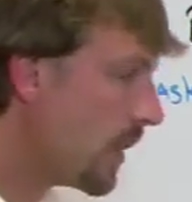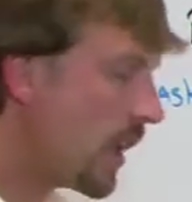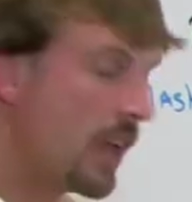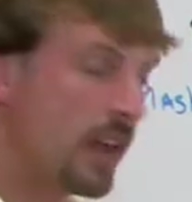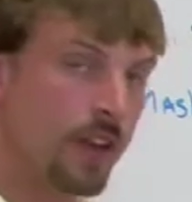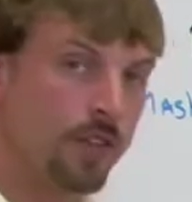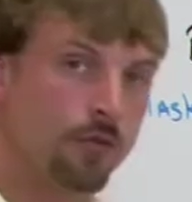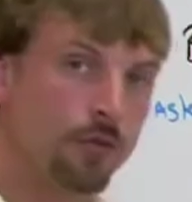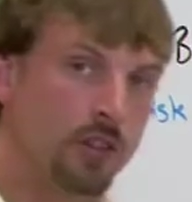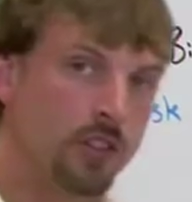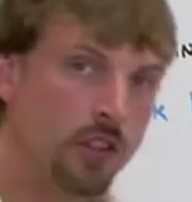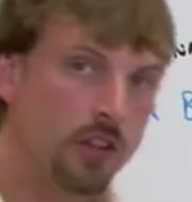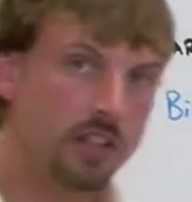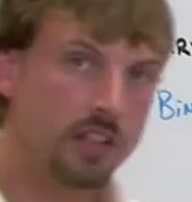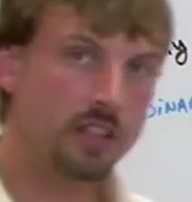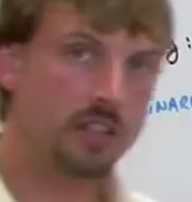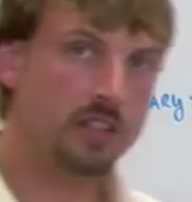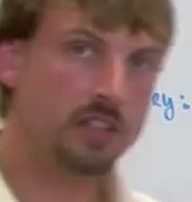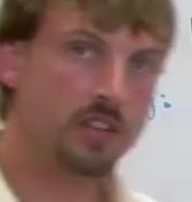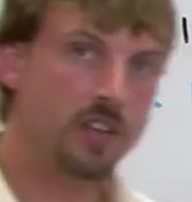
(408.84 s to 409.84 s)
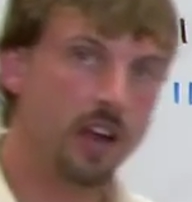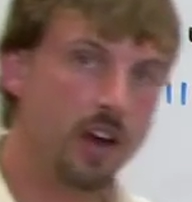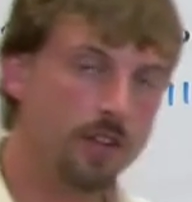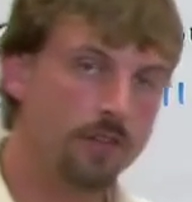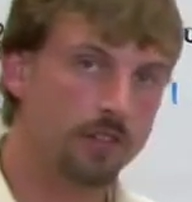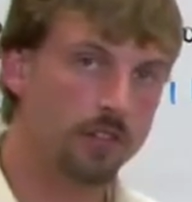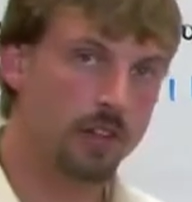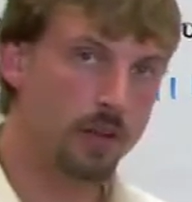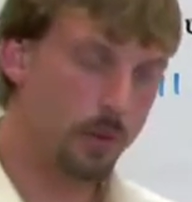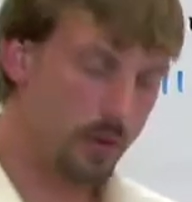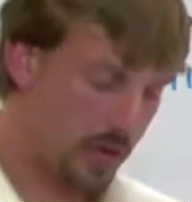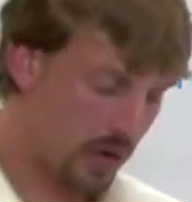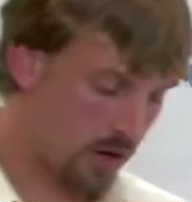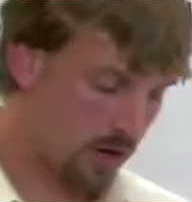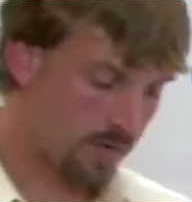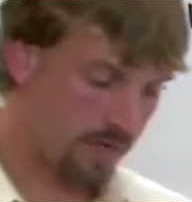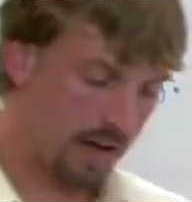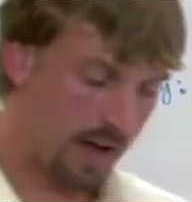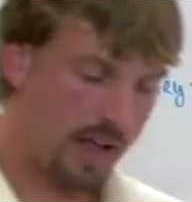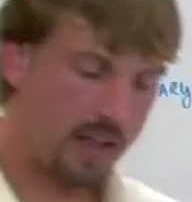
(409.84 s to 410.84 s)
And if we look at this carefully, we
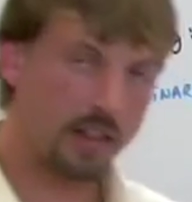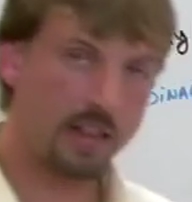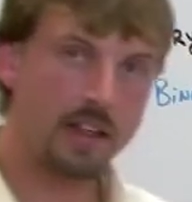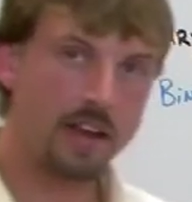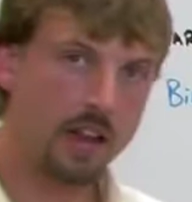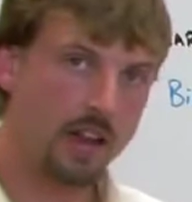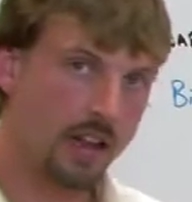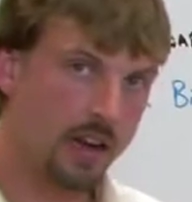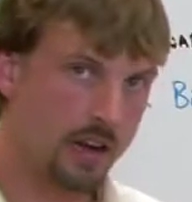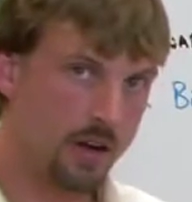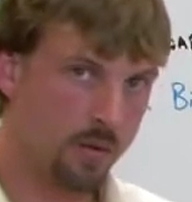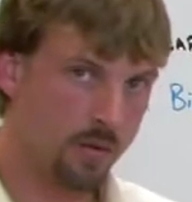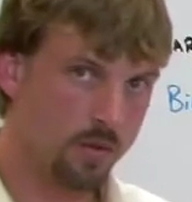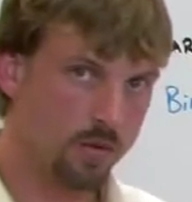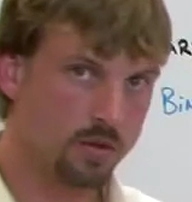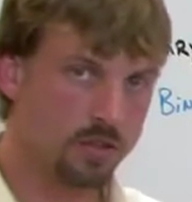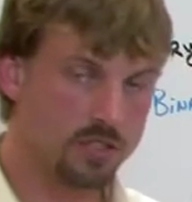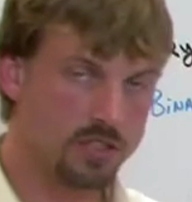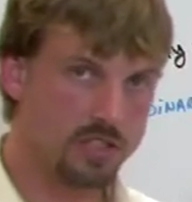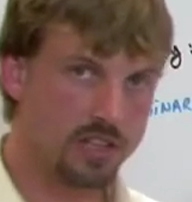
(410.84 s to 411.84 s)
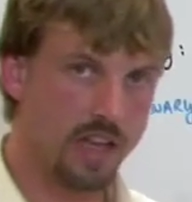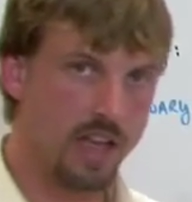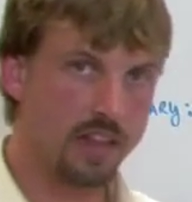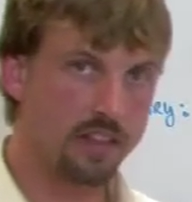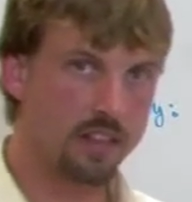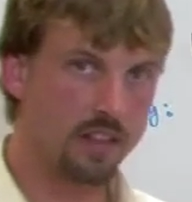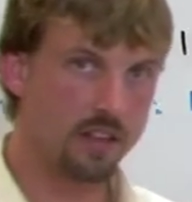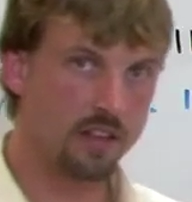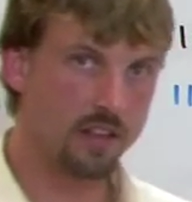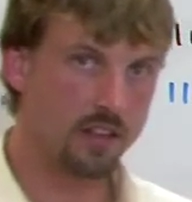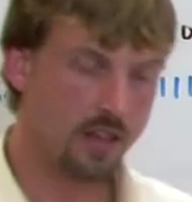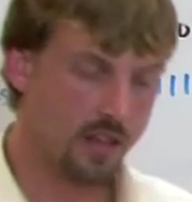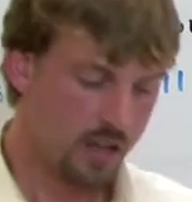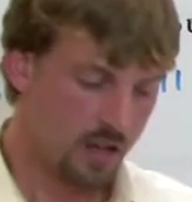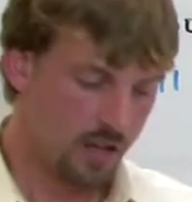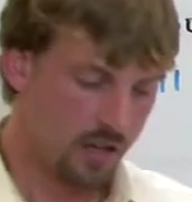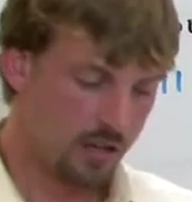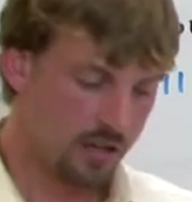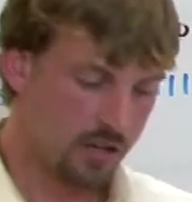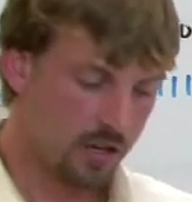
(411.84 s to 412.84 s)
aren't violating any rules yet. The
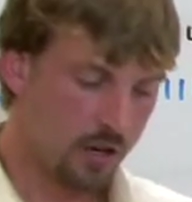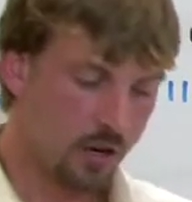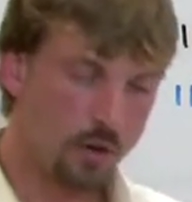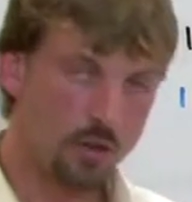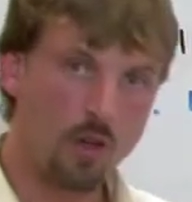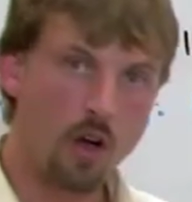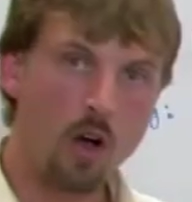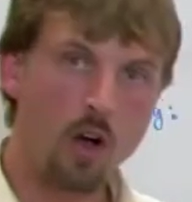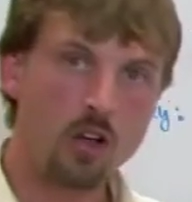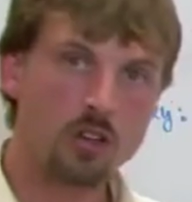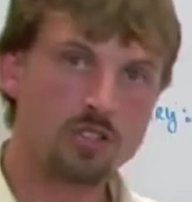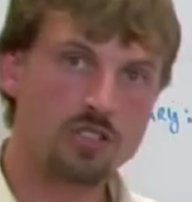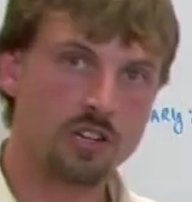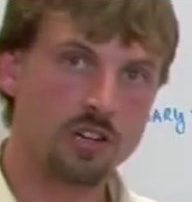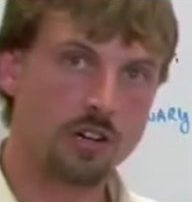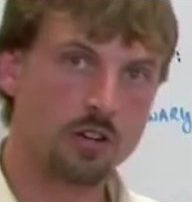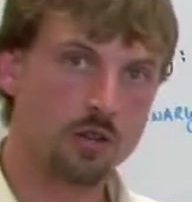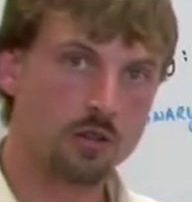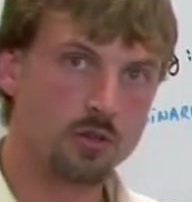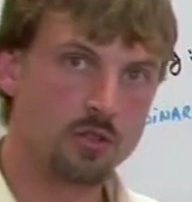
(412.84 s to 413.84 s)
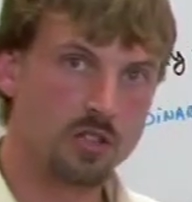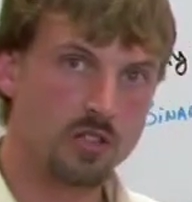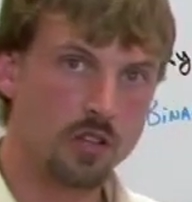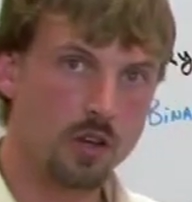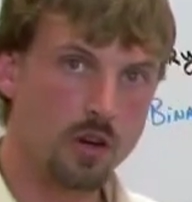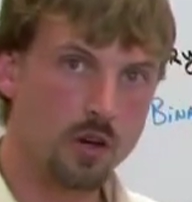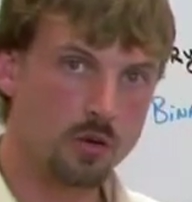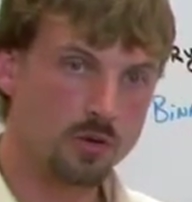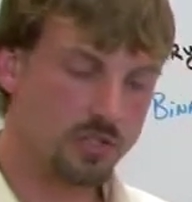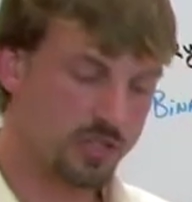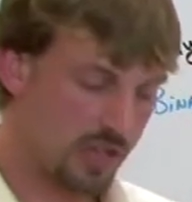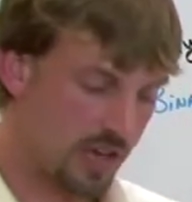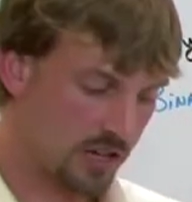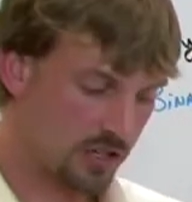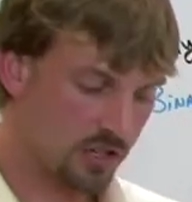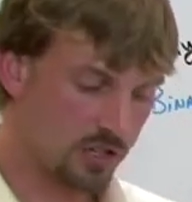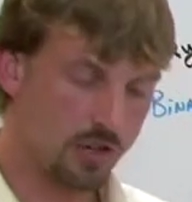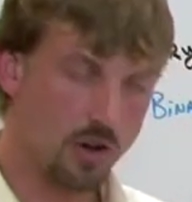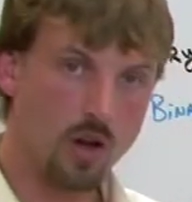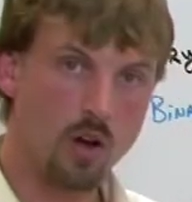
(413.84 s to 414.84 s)
all zeros in the host
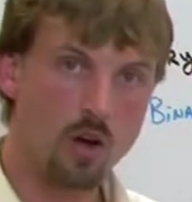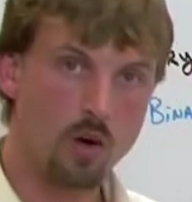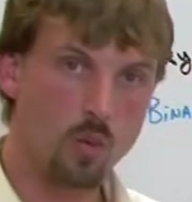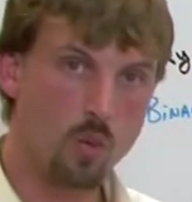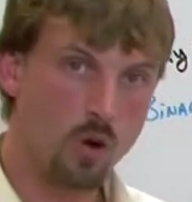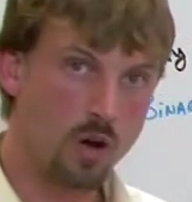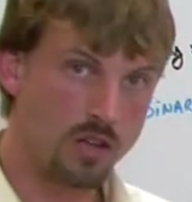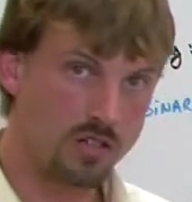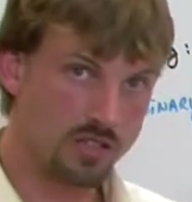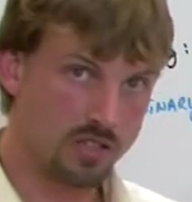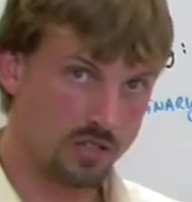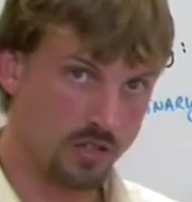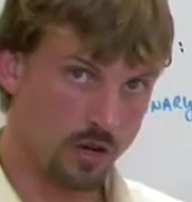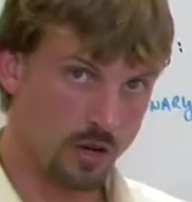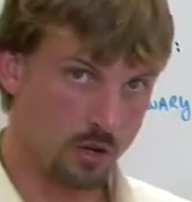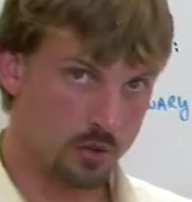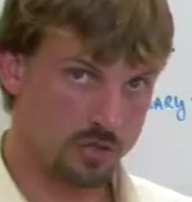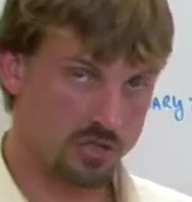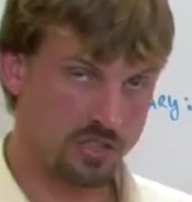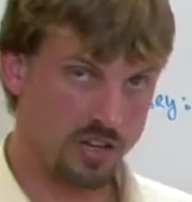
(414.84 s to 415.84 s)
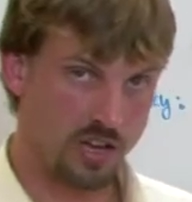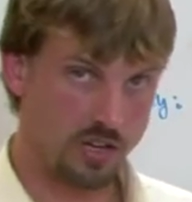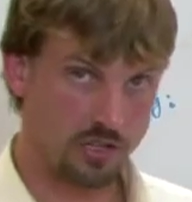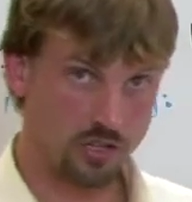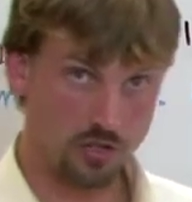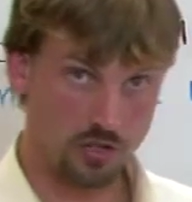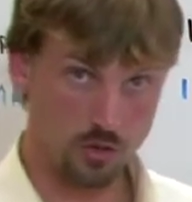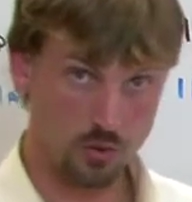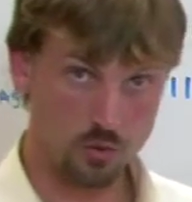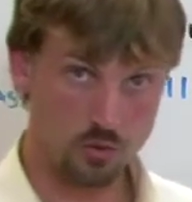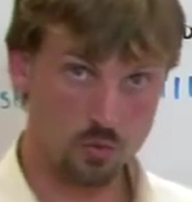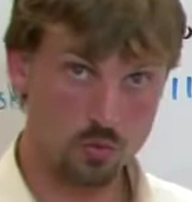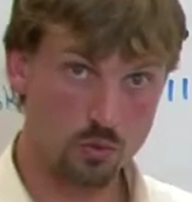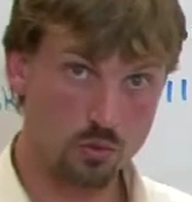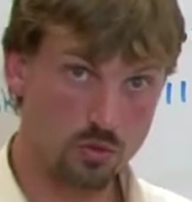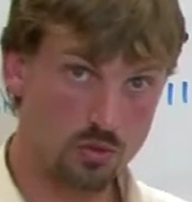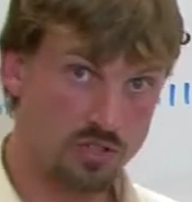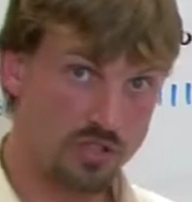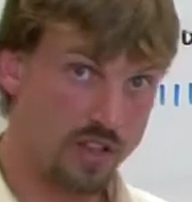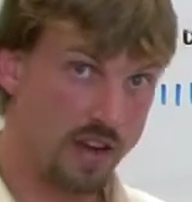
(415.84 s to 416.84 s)
section, all ones in the host section, those
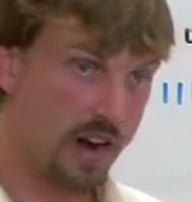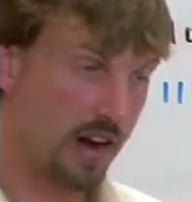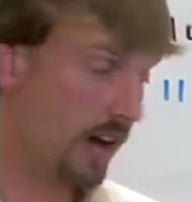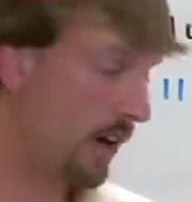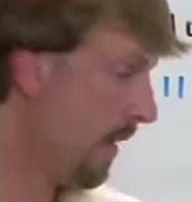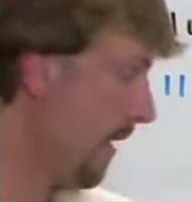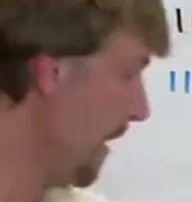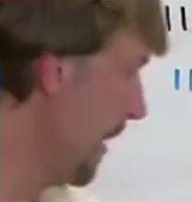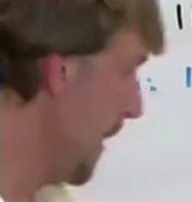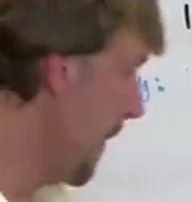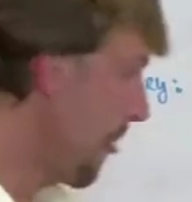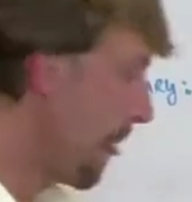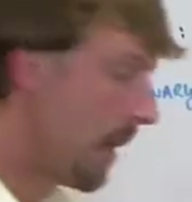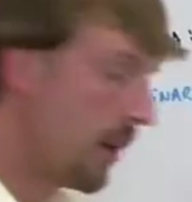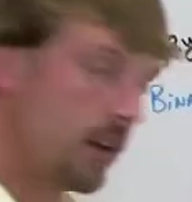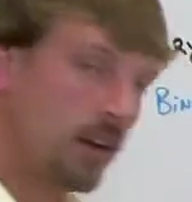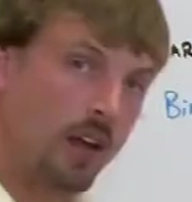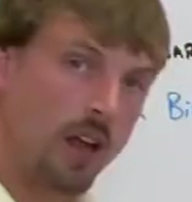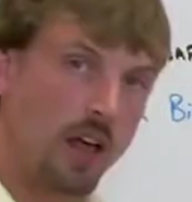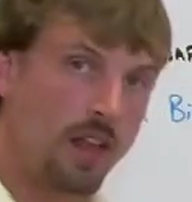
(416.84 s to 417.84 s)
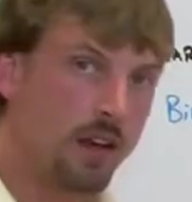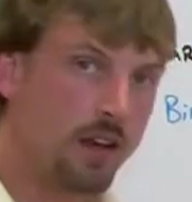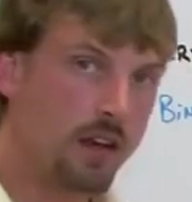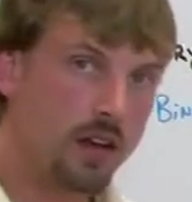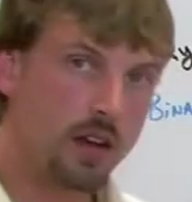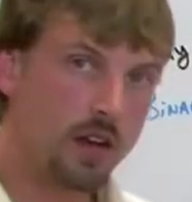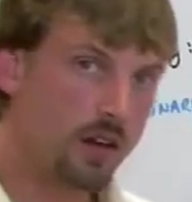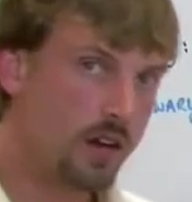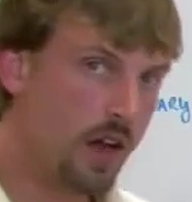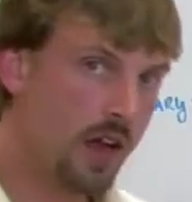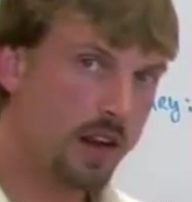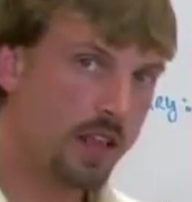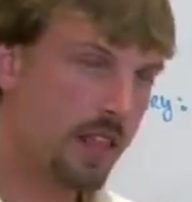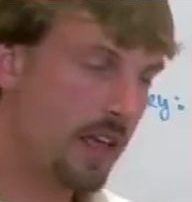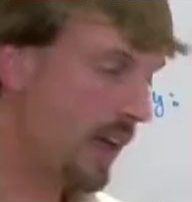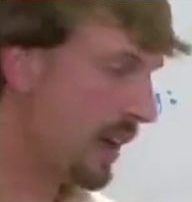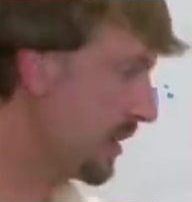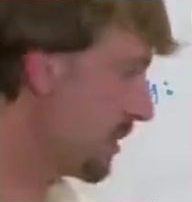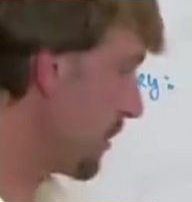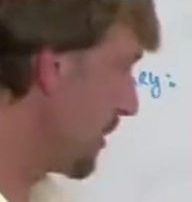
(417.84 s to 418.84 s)
rules there. None of
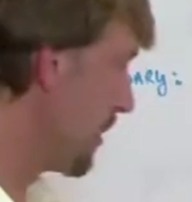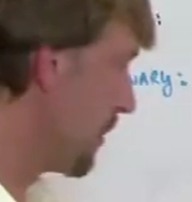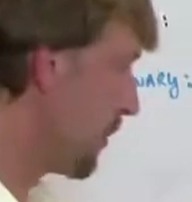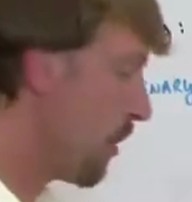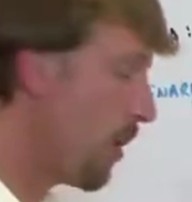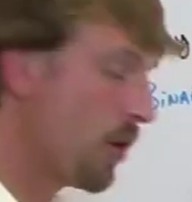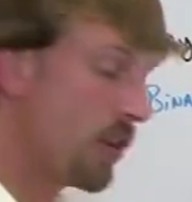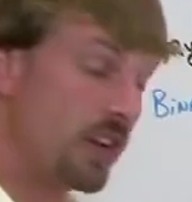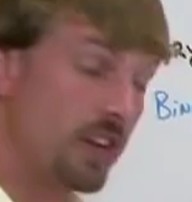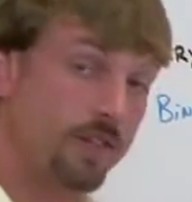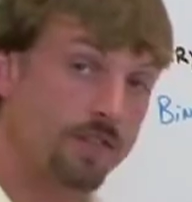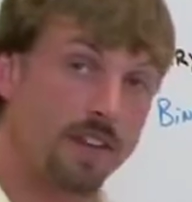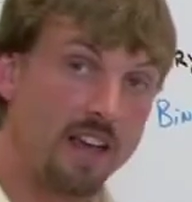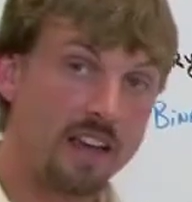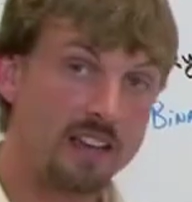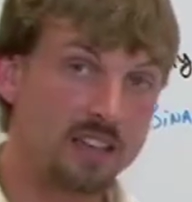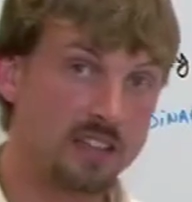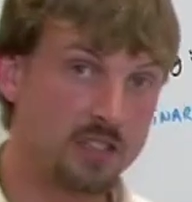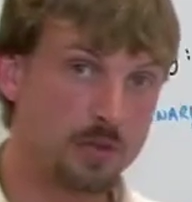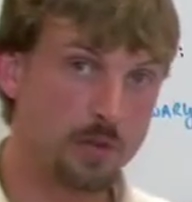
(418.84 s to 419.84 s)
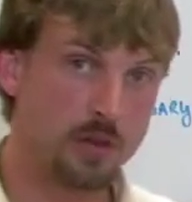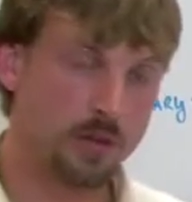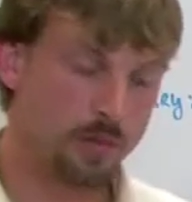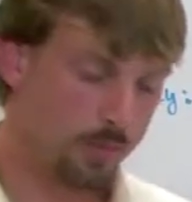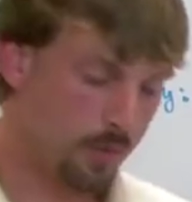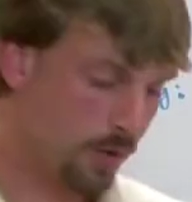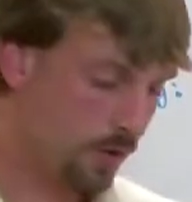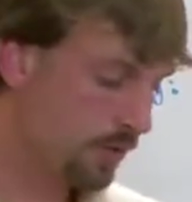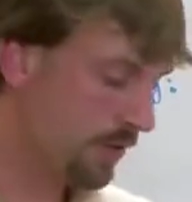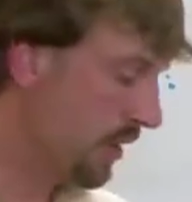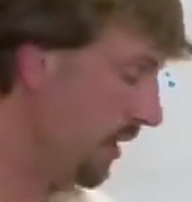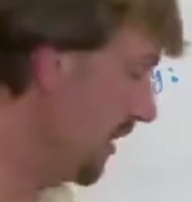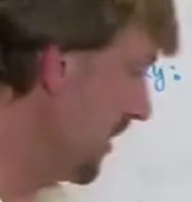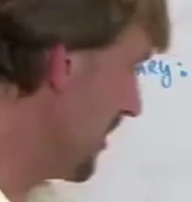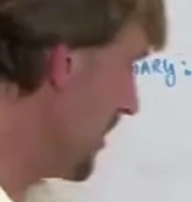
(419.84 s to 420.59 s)
that is being broken. In fact, it's being proven.